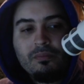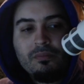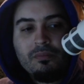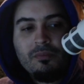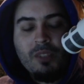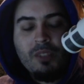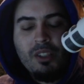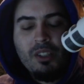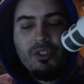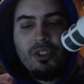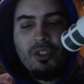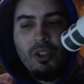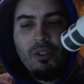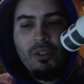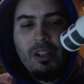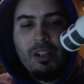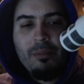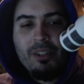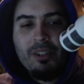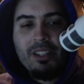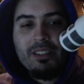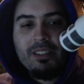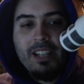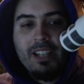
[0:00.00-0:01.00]
So a
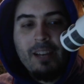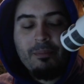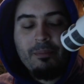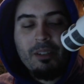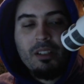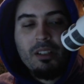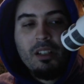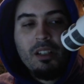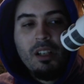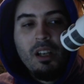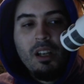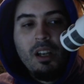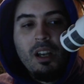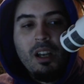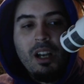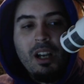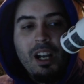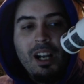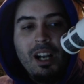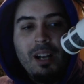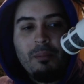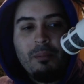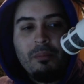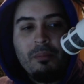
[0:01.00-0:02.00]
couple things happen.
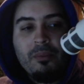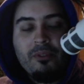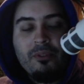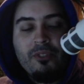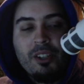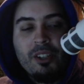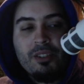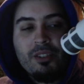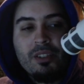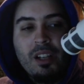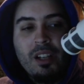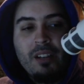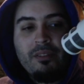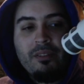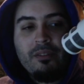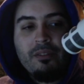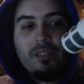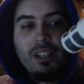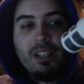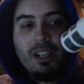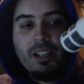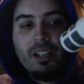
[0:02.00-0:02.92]
First off,